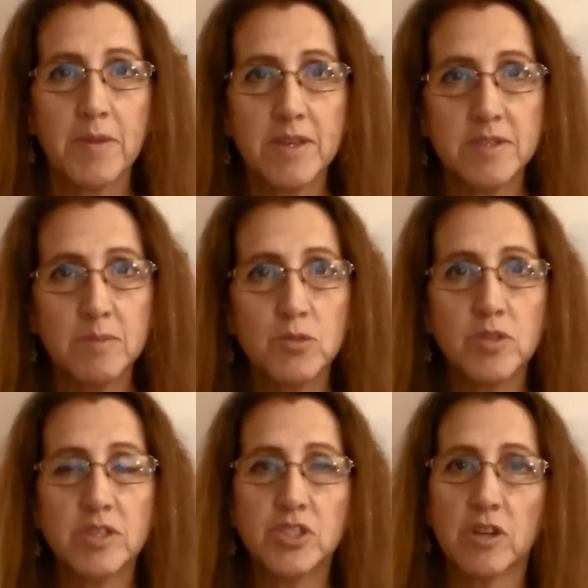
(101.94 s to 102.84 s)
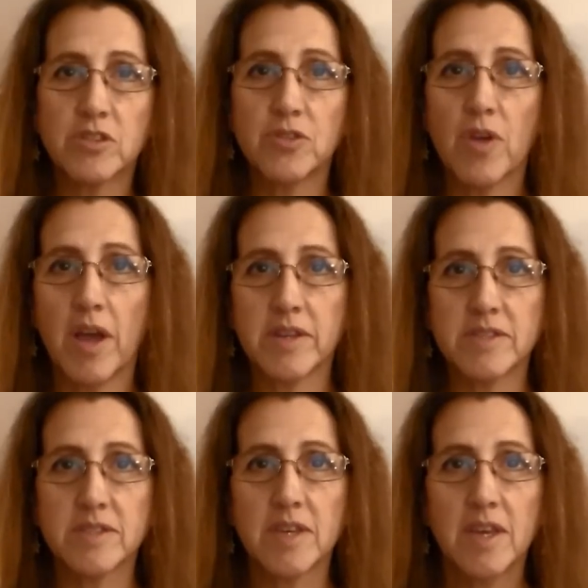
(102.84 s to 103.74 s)
because the moon conjunct
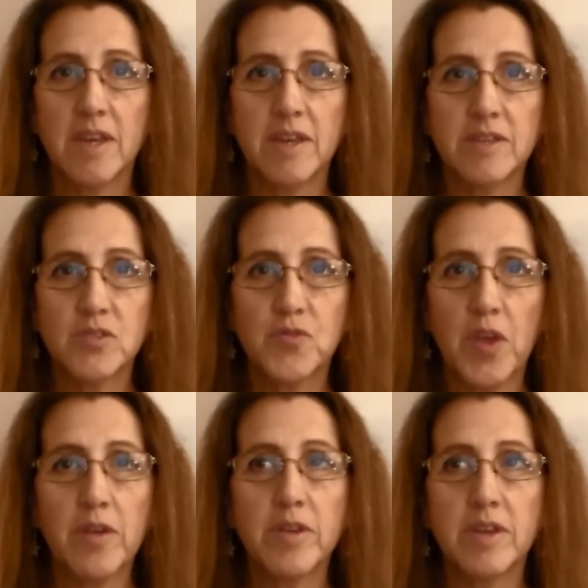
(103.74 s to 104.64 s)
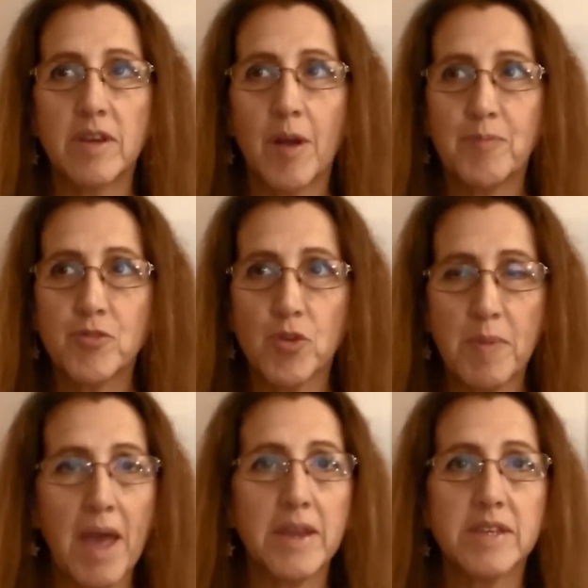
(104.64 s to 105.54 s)
Uranus is very um,
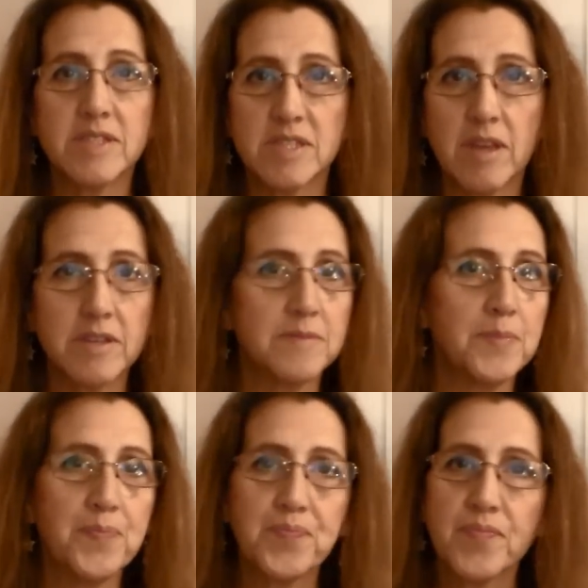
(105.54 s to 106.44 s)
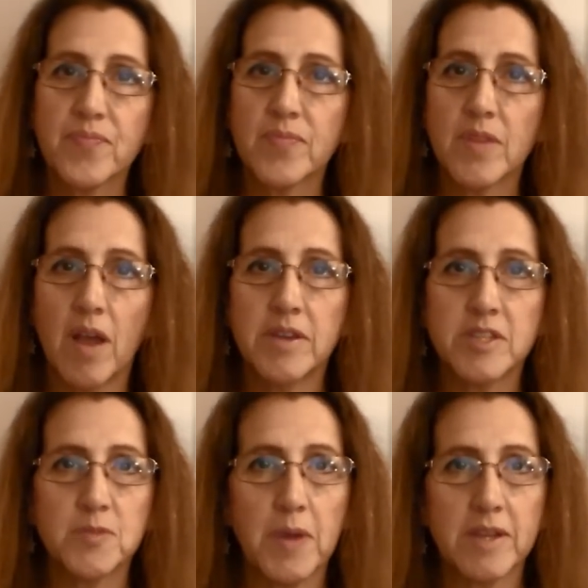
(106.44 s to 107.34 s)
and sudden,
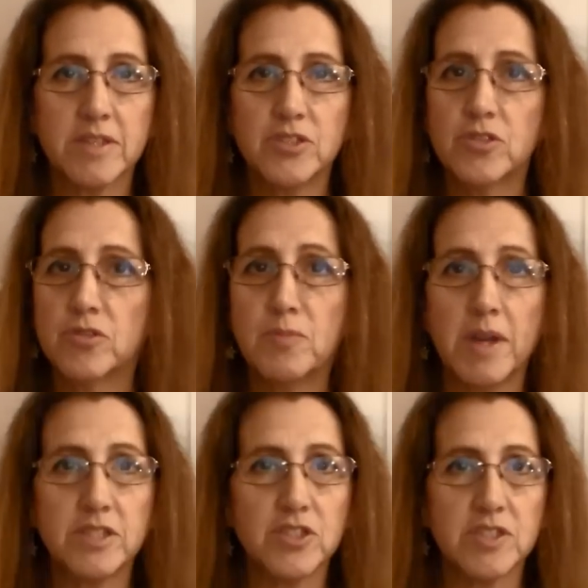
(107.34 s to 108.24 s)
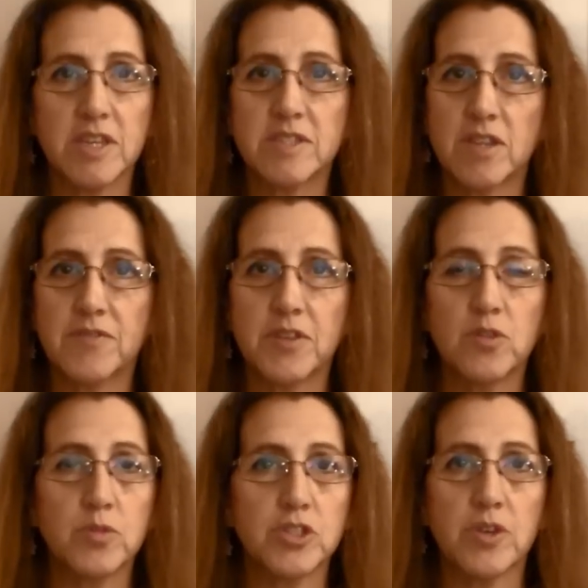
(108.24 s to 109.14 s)
unexpected. You, you might just say stuff that
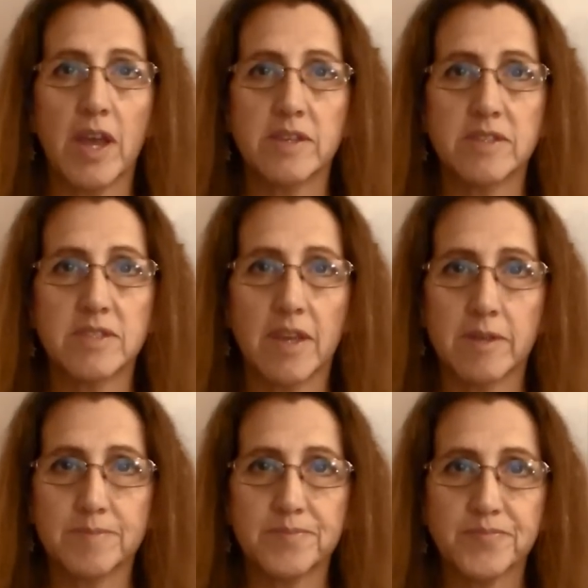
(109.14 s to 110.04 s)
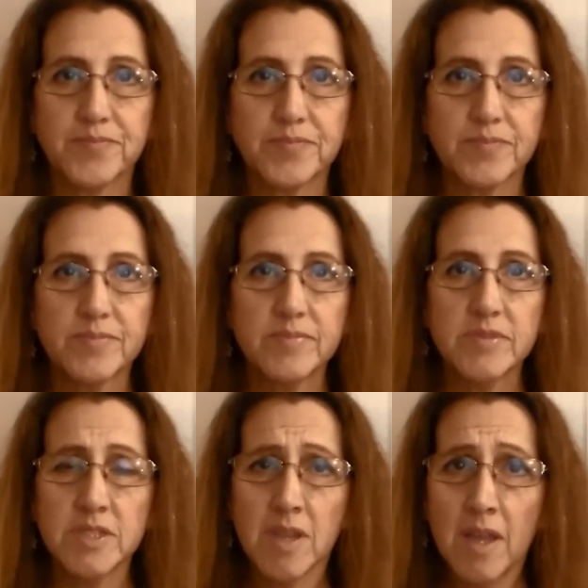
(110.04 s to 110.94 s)
you wish you hadn't said.
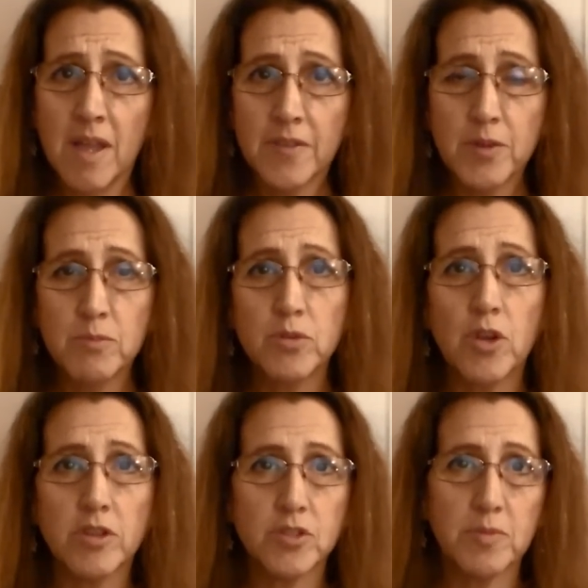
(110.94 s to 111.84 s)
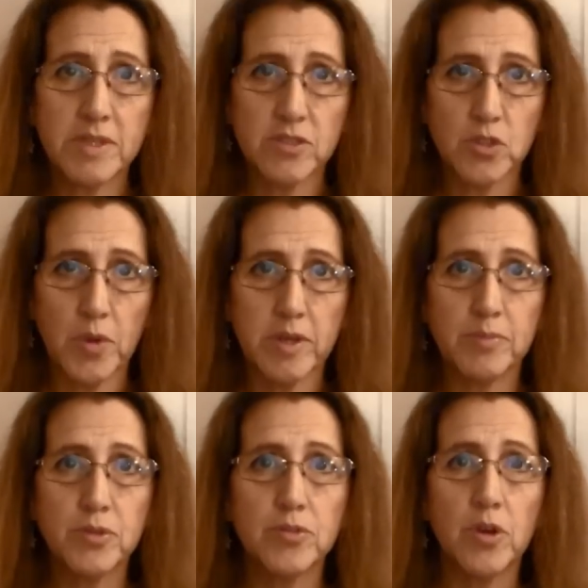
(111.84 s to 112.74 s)
The moon also makes a square to
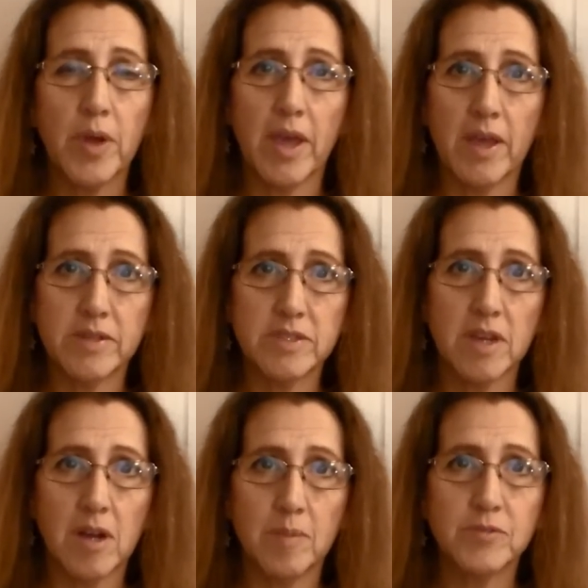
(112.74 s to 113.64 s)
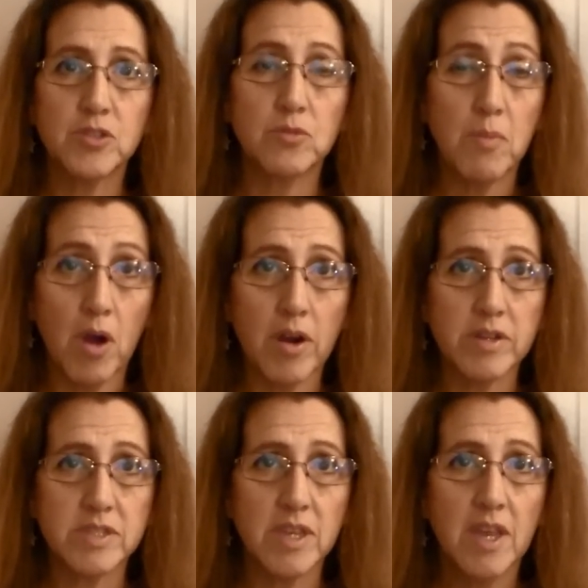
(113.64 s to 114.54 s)
Pluto and um, to
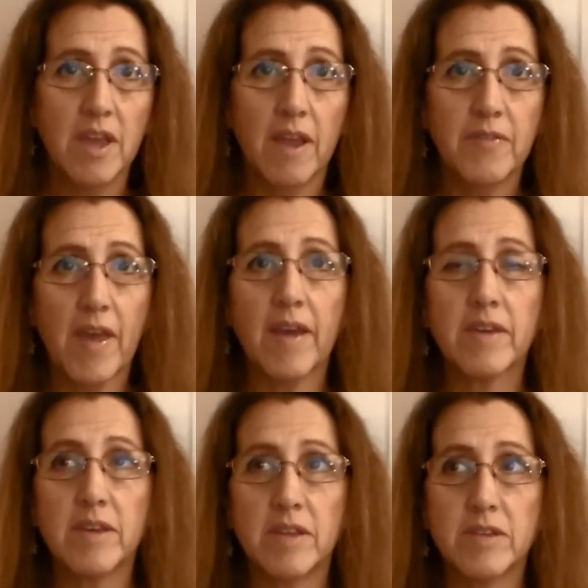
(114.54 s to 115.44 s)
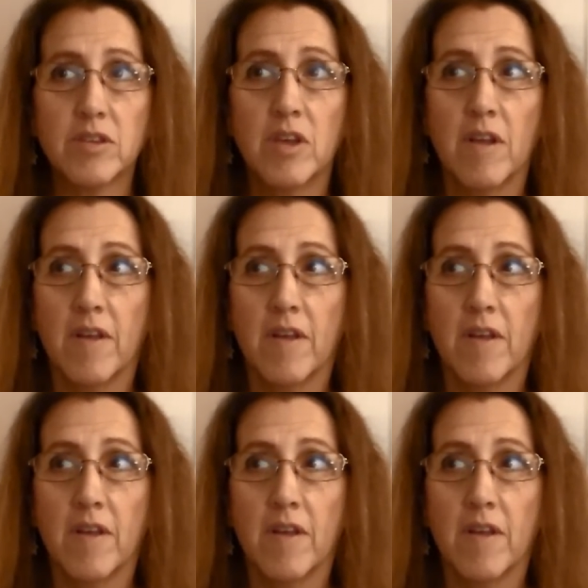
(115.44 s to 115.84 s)
Mars, and that can